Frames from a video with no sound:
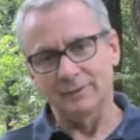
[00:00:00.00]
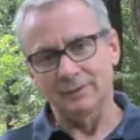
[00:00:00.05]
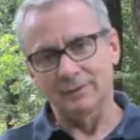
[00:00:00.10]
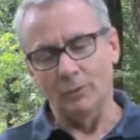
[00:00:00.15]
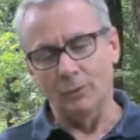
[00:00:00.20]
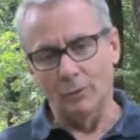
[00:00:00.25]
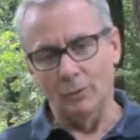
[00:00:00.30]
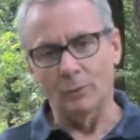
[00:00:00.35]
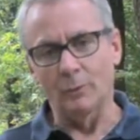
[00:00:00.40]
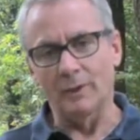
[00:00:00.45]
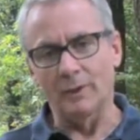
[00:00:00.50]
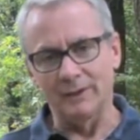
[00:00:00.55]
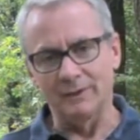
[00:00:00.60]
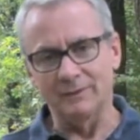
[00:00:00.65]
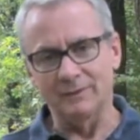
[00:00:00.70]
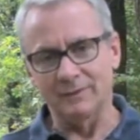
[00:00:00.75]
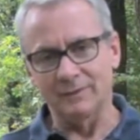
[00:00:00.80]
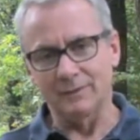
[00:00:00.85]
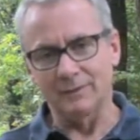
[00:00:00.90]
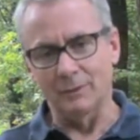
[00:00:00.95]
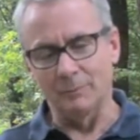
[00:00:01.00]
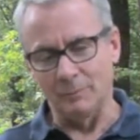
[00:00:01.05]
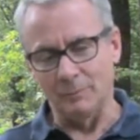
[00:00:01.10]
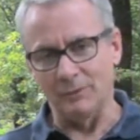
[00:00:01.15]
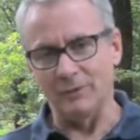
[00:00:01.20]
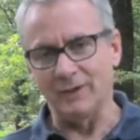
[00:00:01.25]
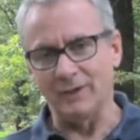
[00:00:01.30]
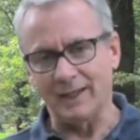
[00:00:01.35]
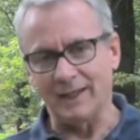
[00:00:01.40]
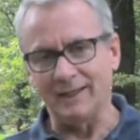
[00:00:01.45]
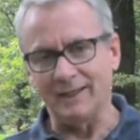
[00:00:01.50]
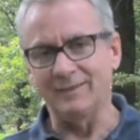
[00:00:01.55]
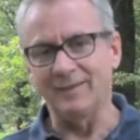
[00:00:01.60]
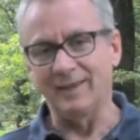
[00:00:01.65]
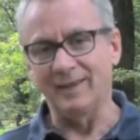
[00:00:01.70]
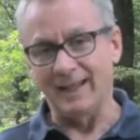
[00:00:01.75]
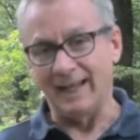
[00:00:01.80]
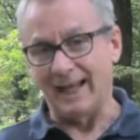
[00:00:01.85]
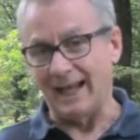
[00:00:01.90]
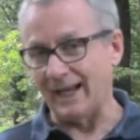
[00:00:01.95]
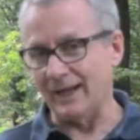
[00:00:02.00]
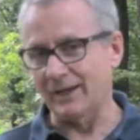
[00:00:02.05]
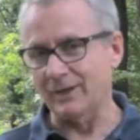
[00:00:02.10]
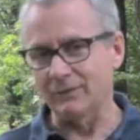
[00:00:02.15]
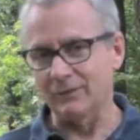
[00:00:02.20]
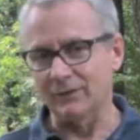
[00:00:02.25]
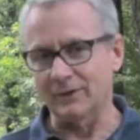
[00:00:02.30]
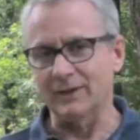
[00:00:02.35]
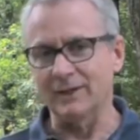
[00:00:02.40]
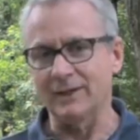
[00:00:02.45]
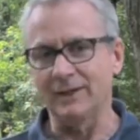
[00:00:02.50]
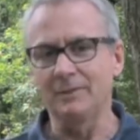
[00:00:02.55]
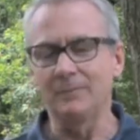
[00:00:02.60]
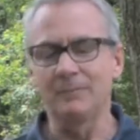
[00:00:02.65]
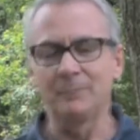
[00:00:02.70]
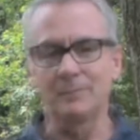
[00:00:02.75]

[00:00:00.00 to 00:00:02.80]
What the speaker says: always communicate accurately.